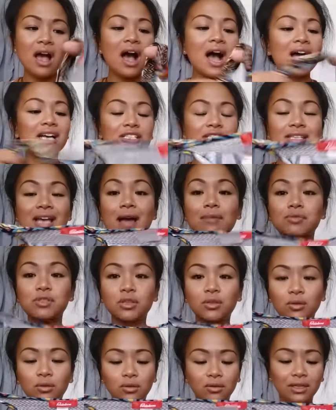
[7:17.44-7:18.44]
I just
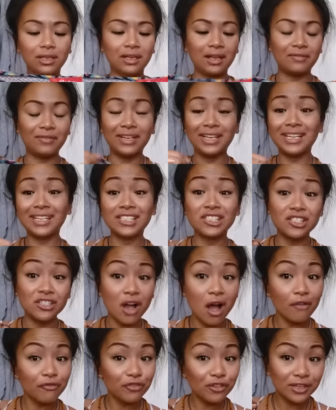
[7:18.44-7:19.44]
absolutely love it. It is
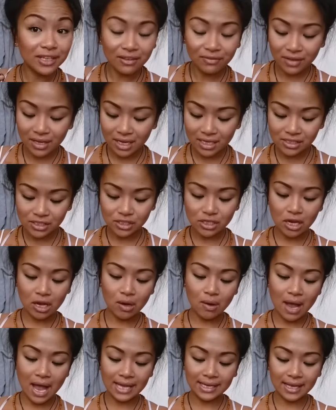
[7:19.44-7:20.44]
not forgiving, so
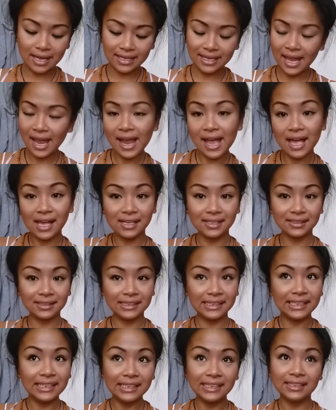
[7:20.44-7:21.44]
I can't
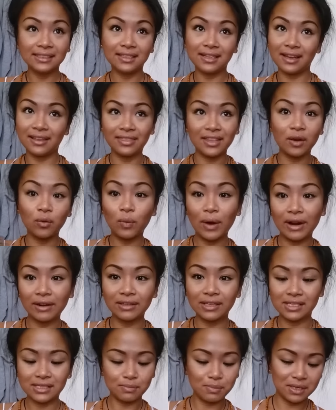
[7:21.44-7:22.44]
eat and then wear
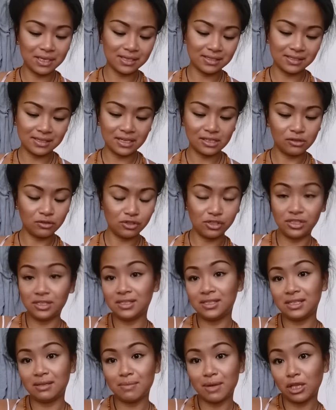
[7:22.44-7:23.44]
this, because then you'll
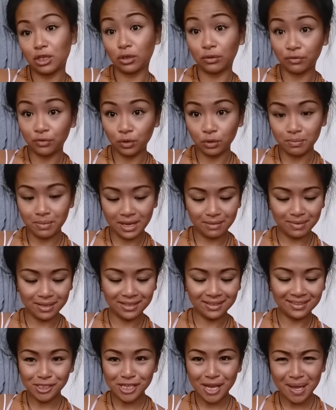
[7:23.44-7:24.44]
just see my little food
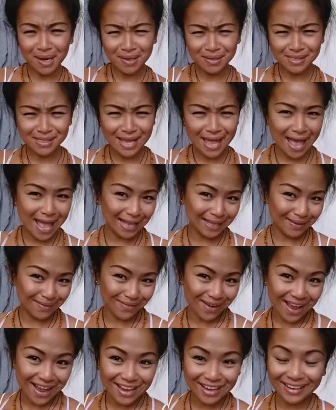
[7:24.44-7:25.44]
baby. Shout out to Allie
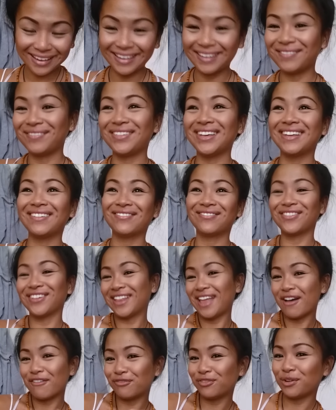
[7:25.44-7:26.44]
Ryan for
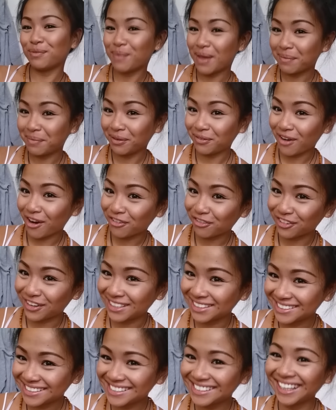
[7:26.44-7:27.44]
that food baby
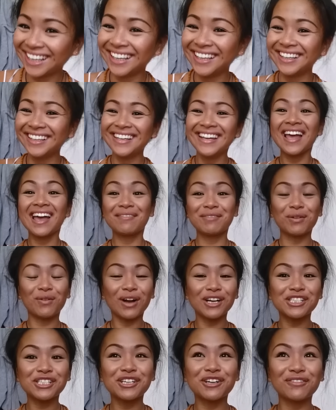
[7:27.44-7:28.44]
reference. I've been
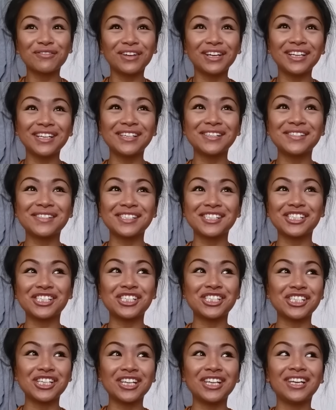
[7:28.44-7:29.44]
watching her videos, and
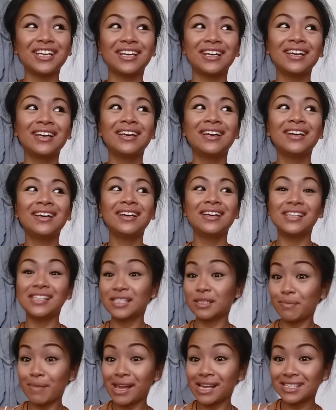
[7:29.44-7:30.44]
she
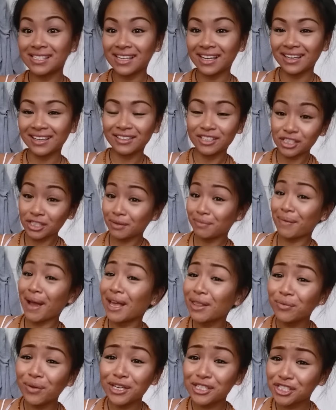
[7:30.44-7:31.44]
is amazing.
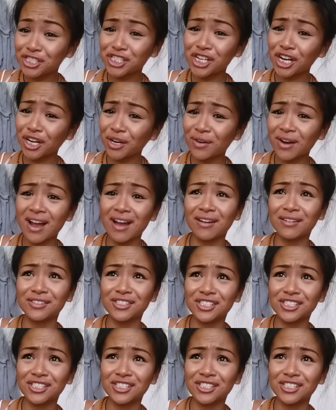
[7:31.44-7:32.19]
By the way, you should check her out.